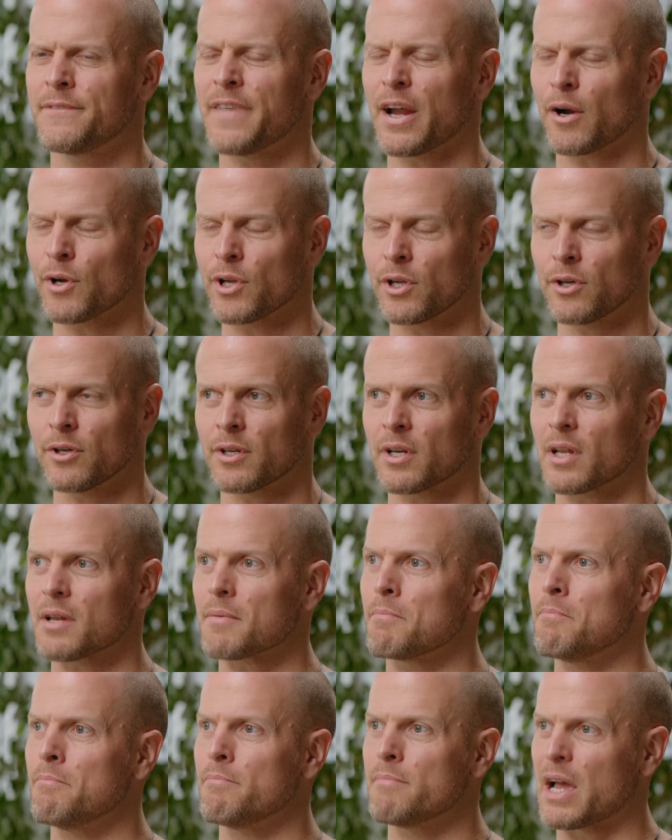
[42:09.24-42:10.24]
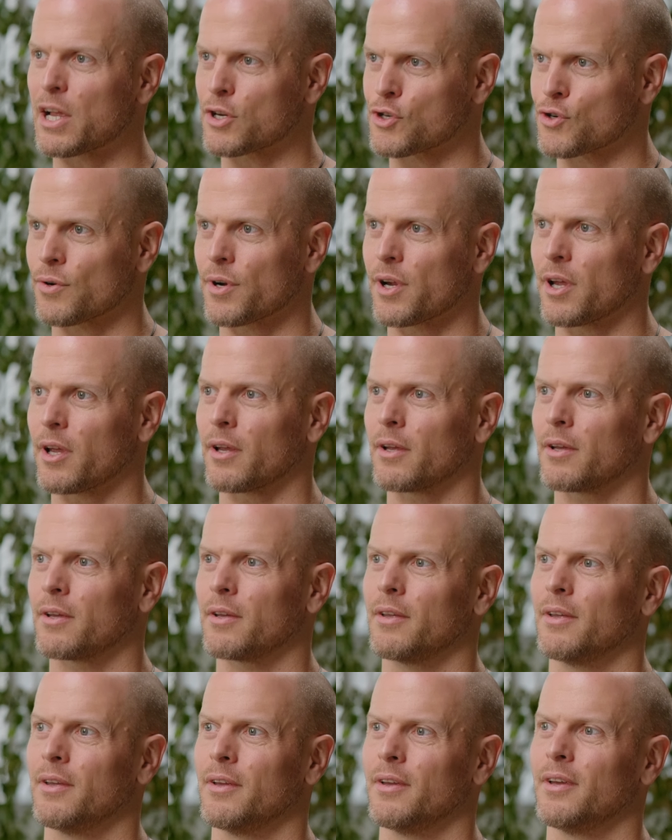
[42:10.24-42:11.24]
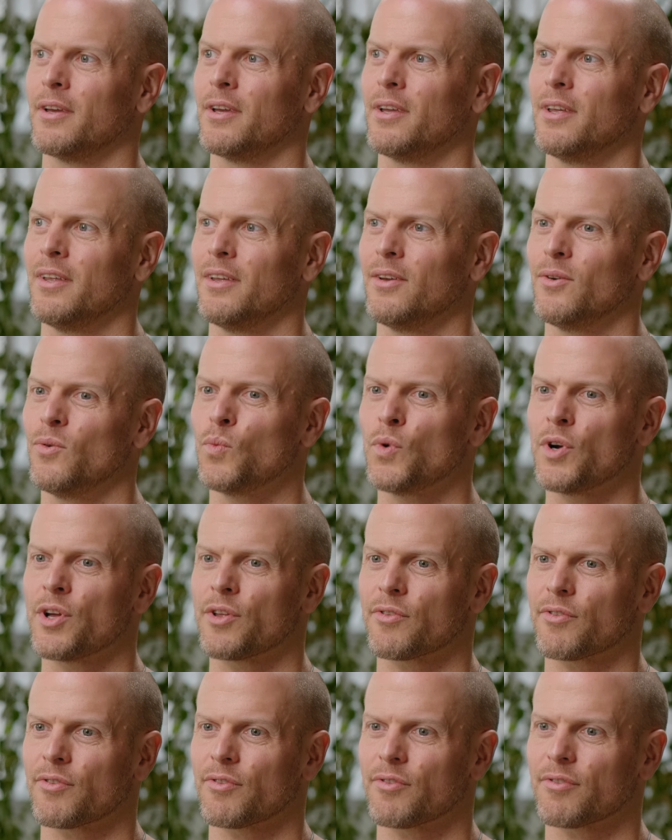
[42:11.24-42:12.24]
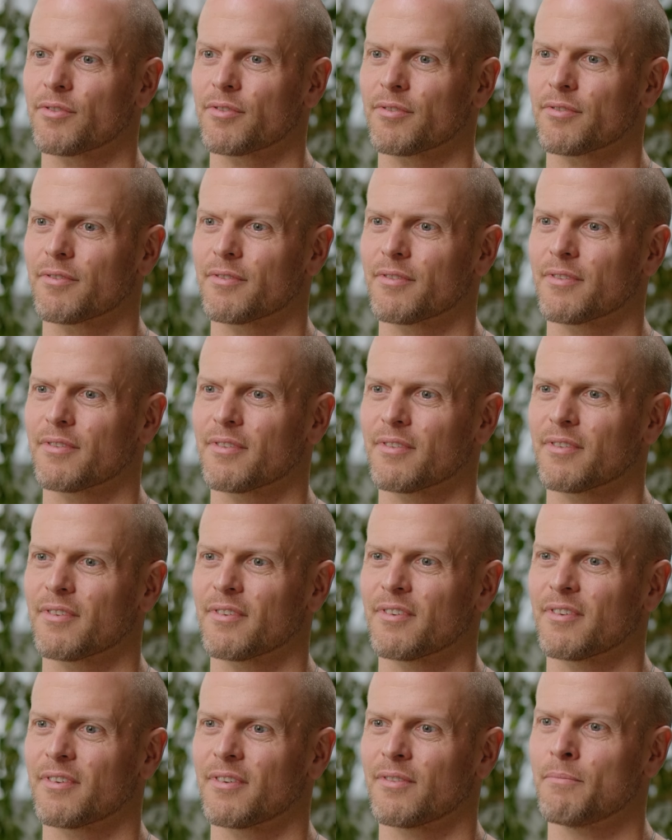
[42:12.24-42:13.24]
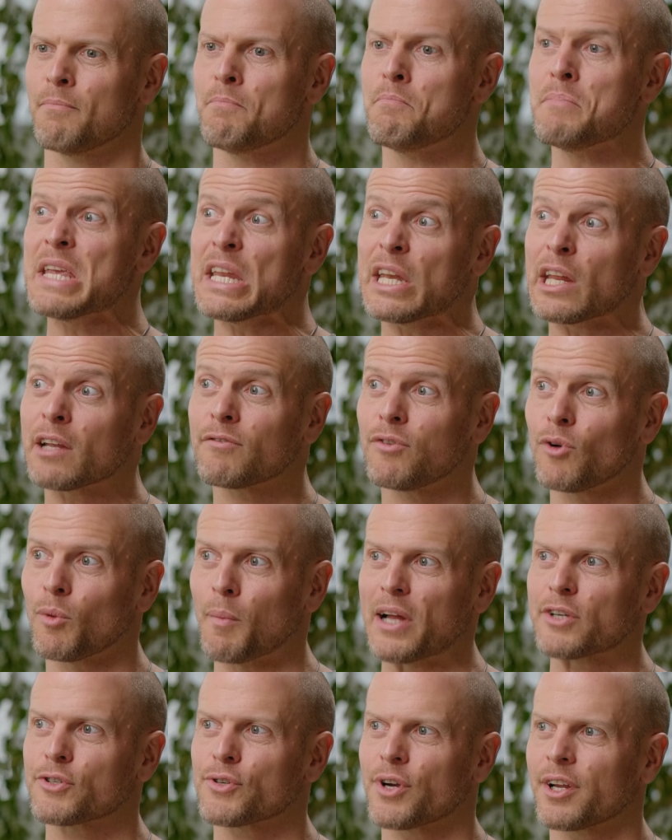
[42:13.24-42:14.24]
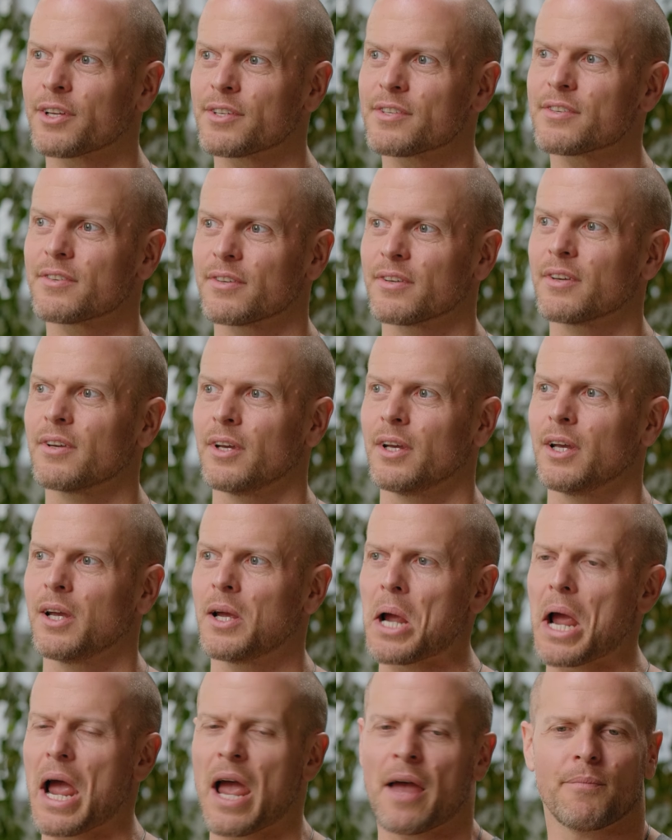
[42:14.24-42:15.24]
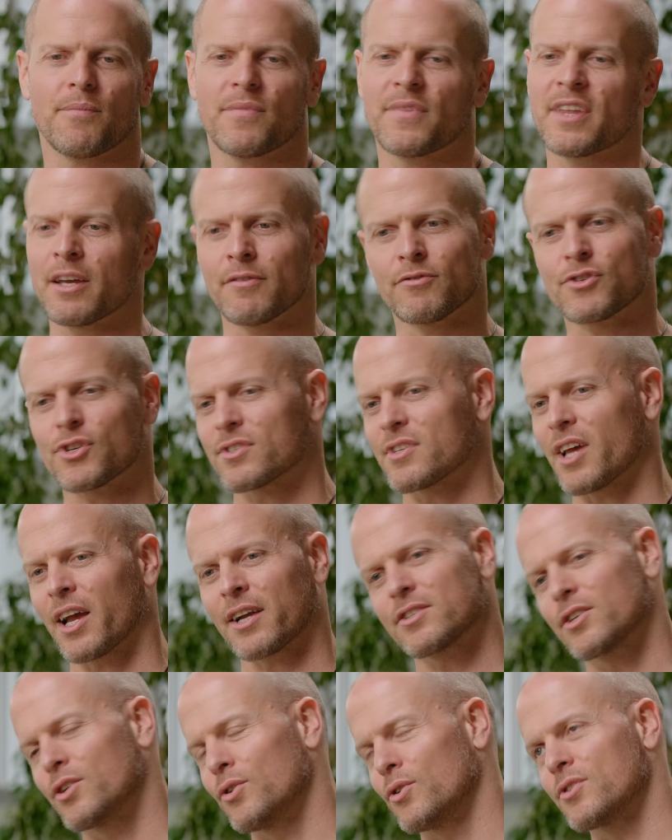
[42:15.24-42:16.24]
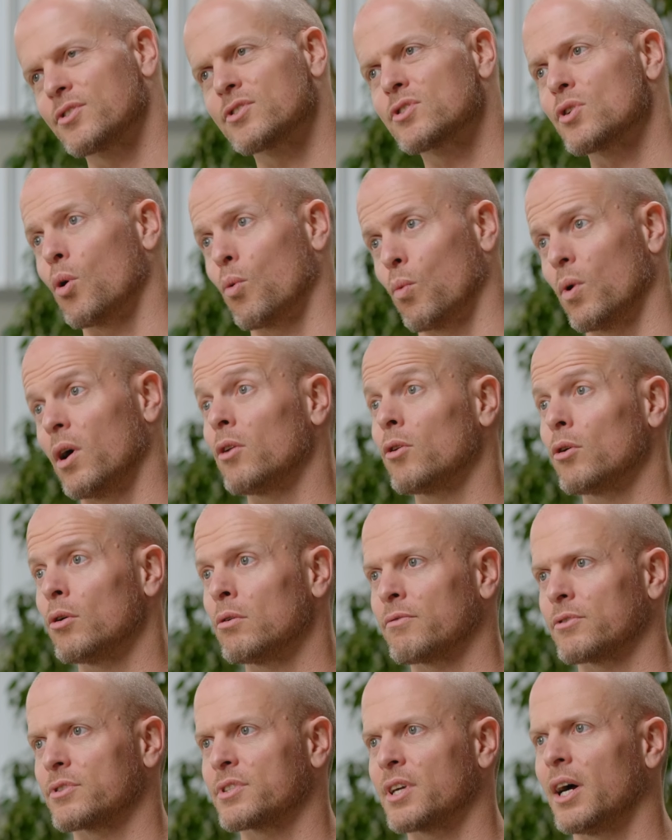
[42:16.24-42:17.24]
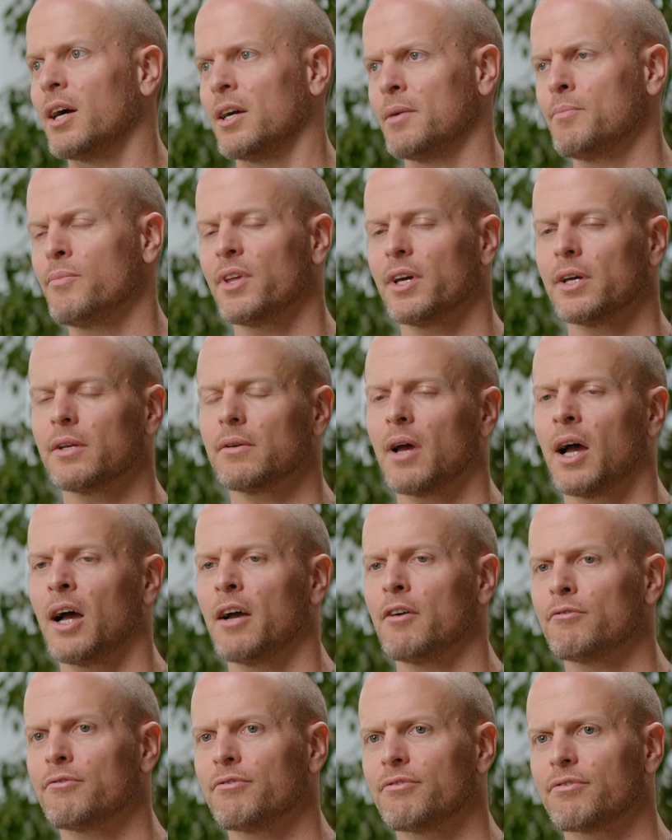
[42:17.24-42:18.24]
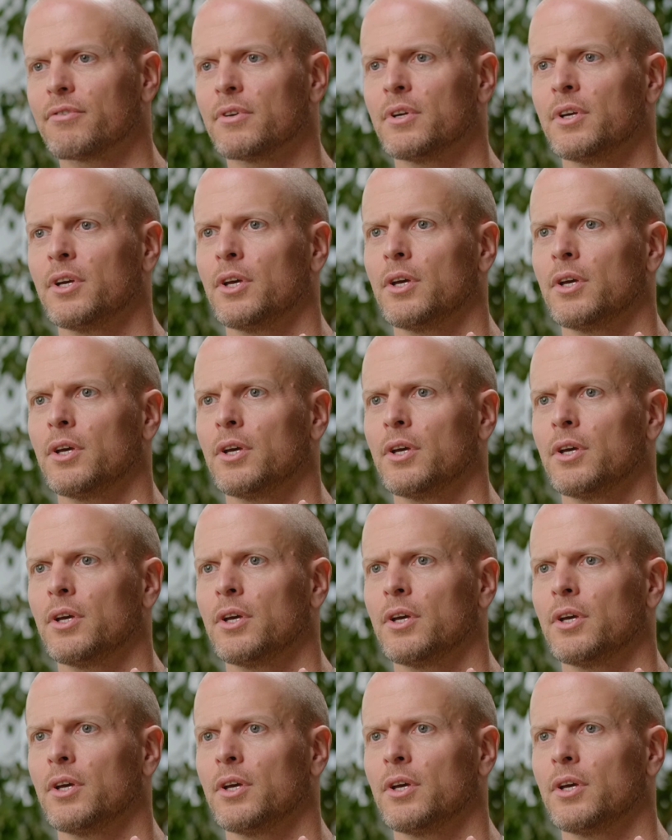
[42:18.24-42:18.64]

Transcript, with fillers: very good at measuring with meaningful metrics. And they've just executed so well over time that I've